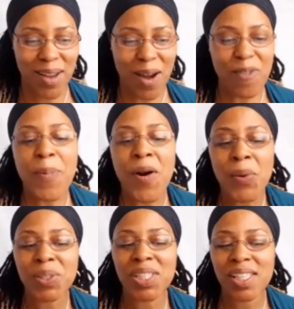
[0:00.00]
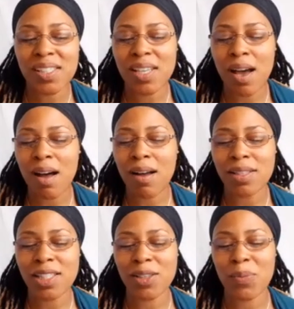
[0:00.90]
of approaching a
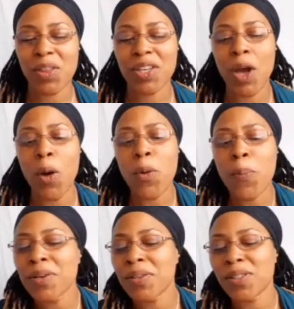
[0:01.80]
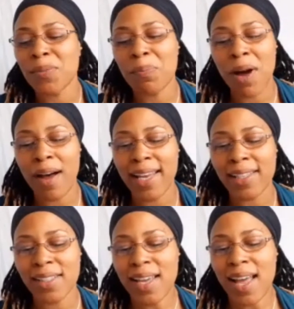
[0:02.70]
task with an openness of
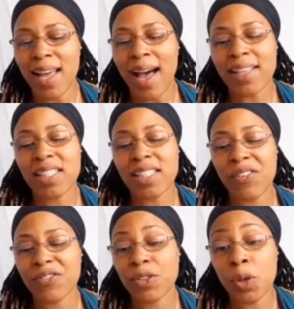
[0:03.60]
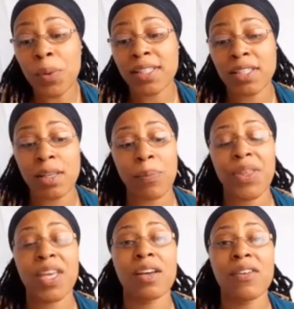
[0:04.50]
mind as if doing
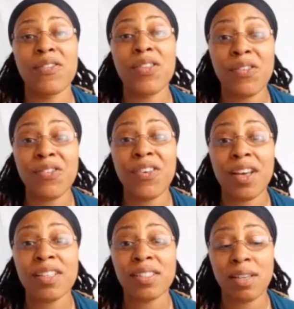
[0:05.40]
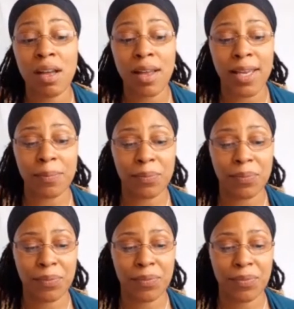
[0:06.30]
something for the first time.
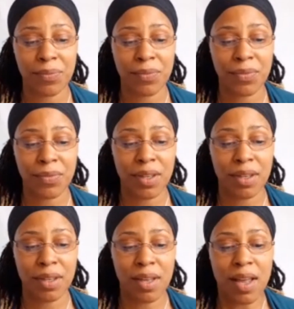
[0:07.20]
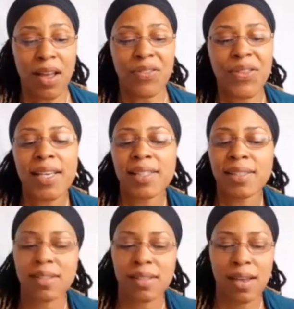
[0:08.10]

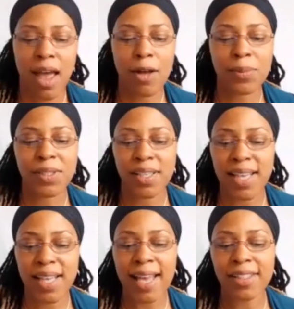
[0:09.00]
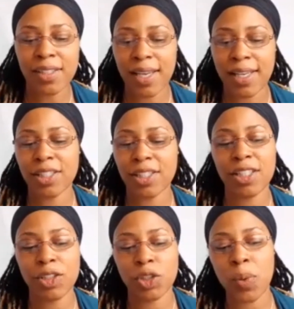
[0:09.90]
This helps us enter into
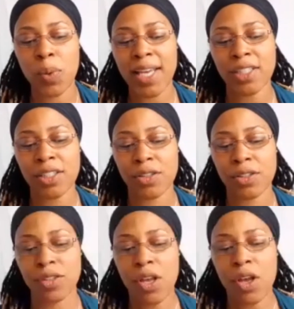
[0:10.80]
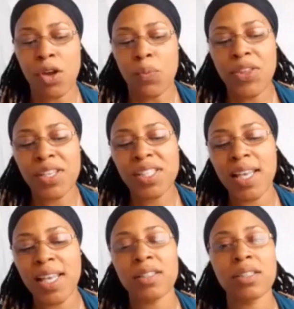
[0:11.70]
situations with a
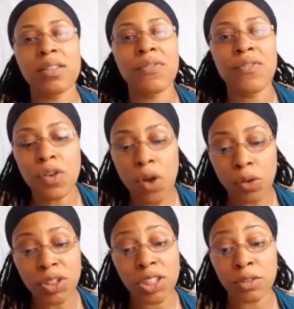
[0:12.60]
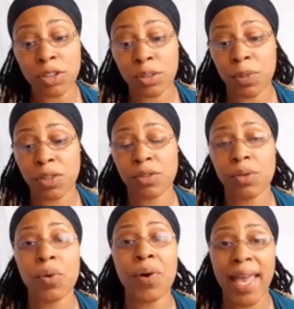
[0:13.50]
sense of non-judgment
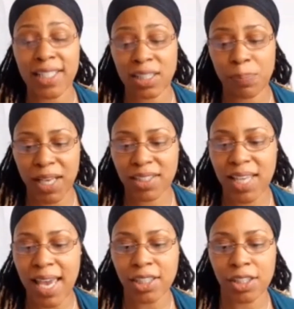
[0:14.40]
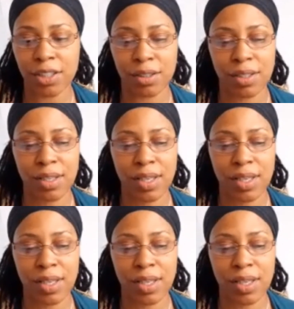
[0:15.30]
or expectation,